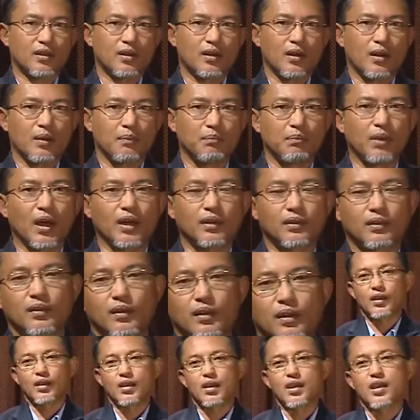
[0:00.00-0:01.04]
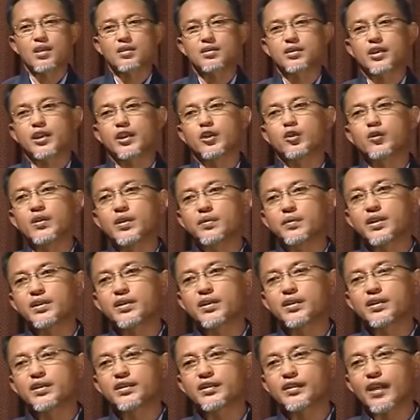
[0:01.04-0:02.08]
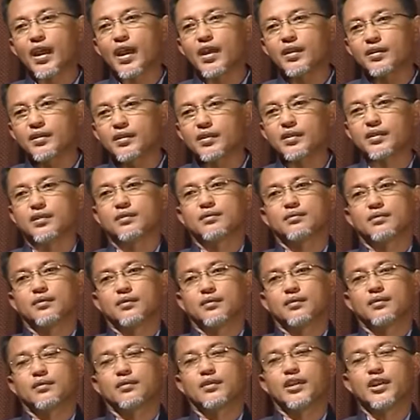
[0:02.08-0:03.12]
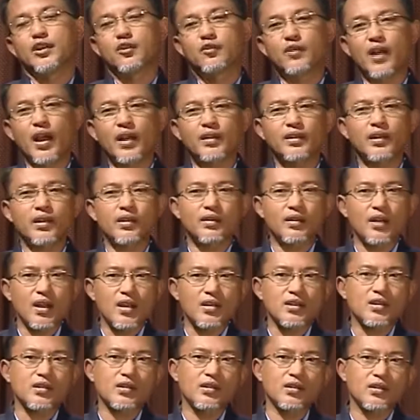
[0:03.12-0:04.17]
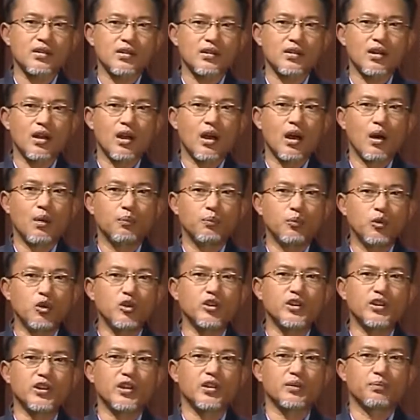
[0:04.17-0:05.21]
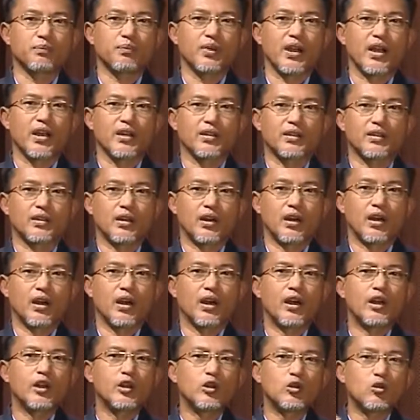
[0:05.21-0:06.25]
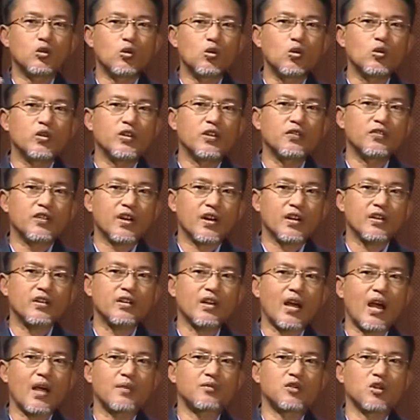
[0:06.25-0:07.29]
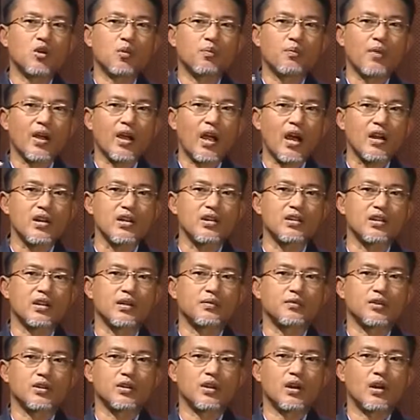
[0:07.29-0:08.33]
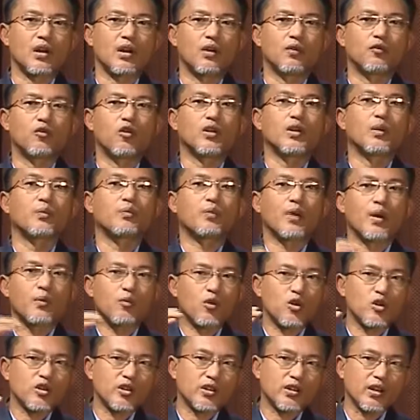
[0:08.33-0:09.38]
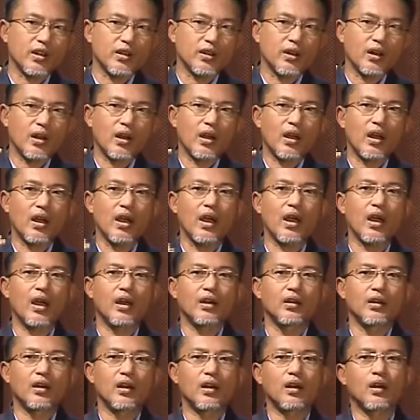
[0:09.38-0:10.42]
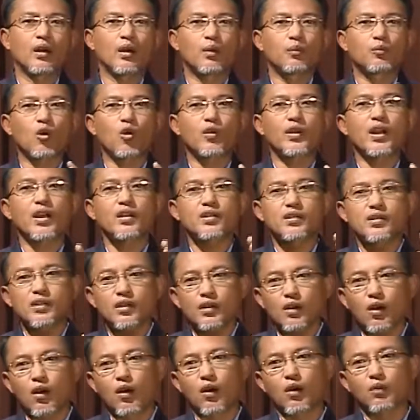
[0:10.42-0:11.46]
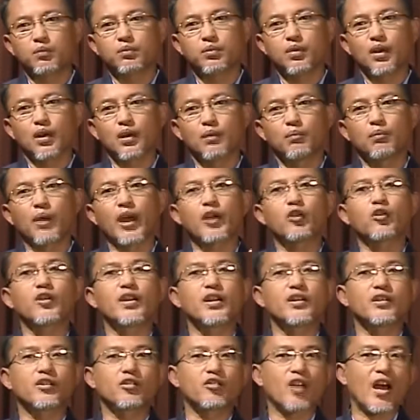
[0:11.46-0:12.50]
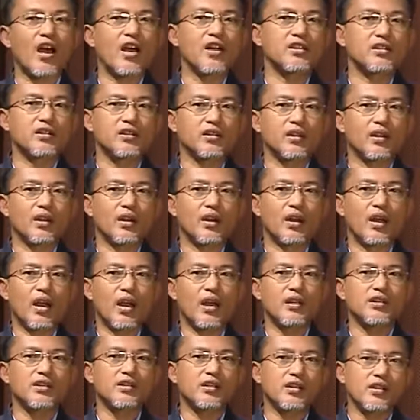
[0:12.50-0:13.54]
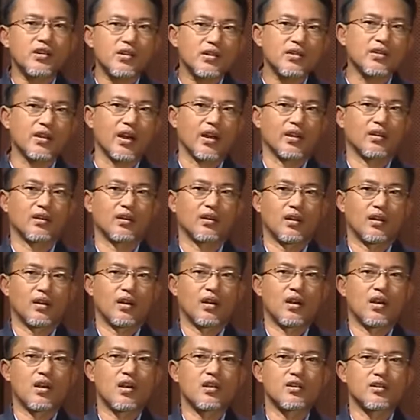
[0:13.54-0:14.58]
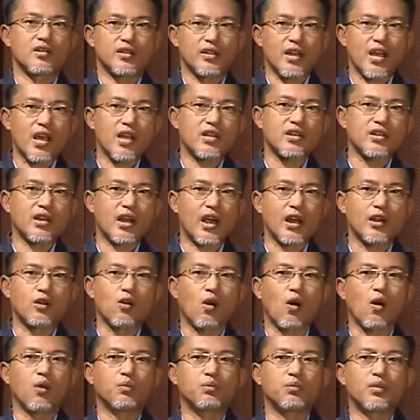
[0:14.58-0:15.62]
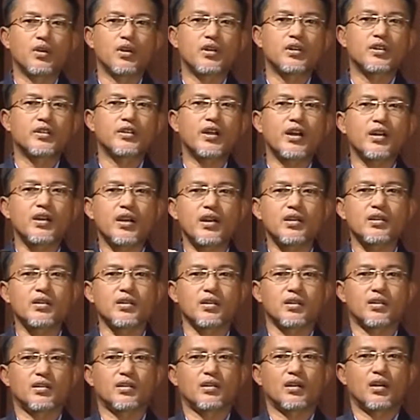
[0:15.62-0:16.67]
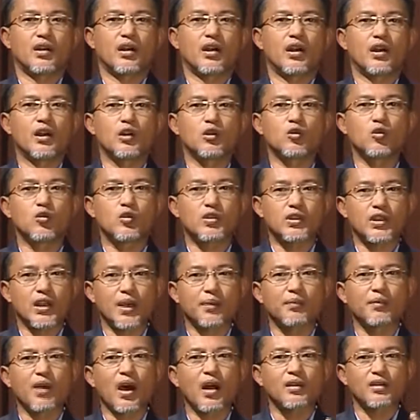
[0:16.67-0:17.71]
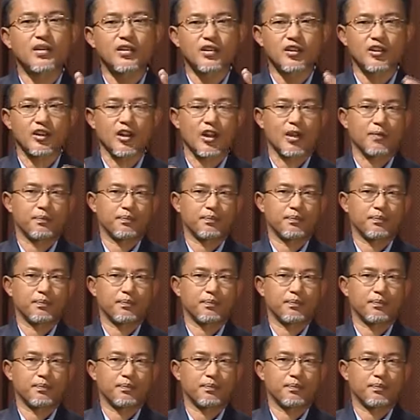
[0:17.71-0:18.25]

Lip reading: but as a universal standard, the United Nations puts in place two different types of mechanisms for the promotion and protection of minority rights and sees that states adopt strategies to safeguard the same.